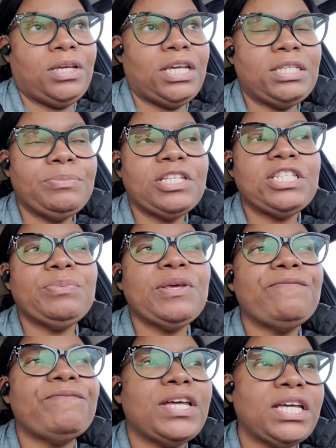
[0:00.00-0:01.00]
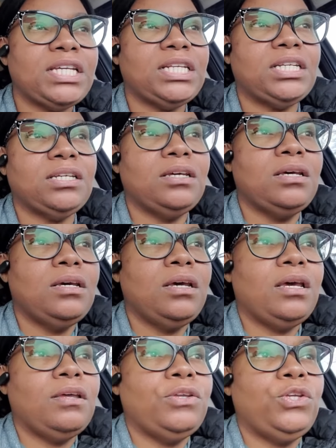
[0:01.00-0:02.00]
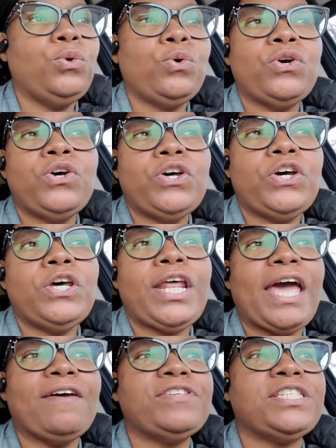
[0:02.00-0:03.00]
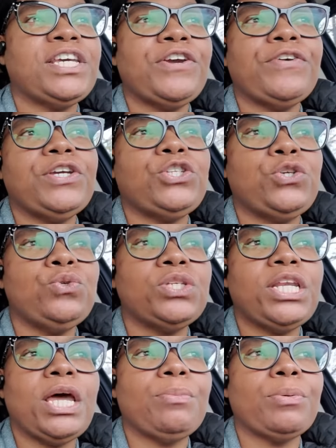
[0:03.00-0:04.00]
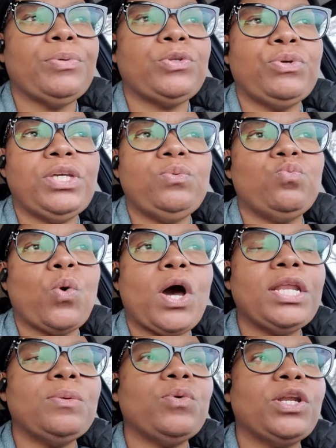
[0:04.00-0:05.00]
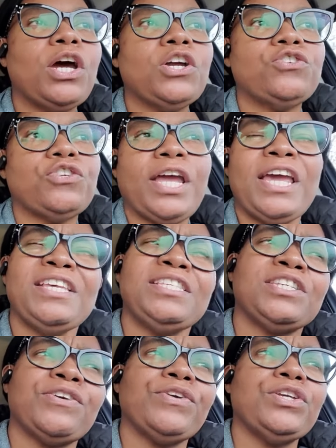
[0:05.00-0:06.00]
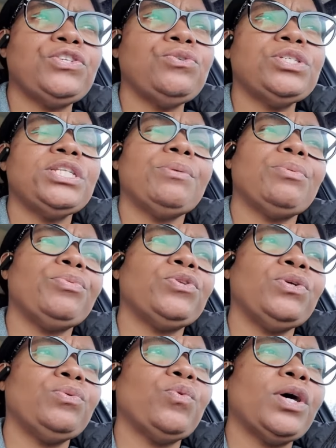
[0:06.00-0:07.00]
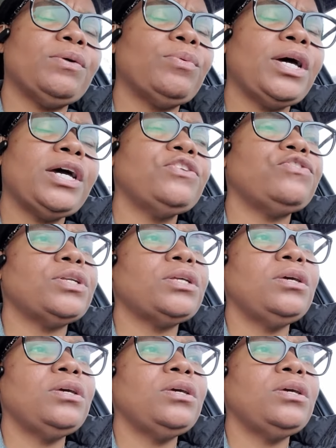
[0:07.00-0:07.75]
It's meant to be fun. You could have Siri choose a number between 1 and 100. Hey Siri, choose a number between 1 and 100.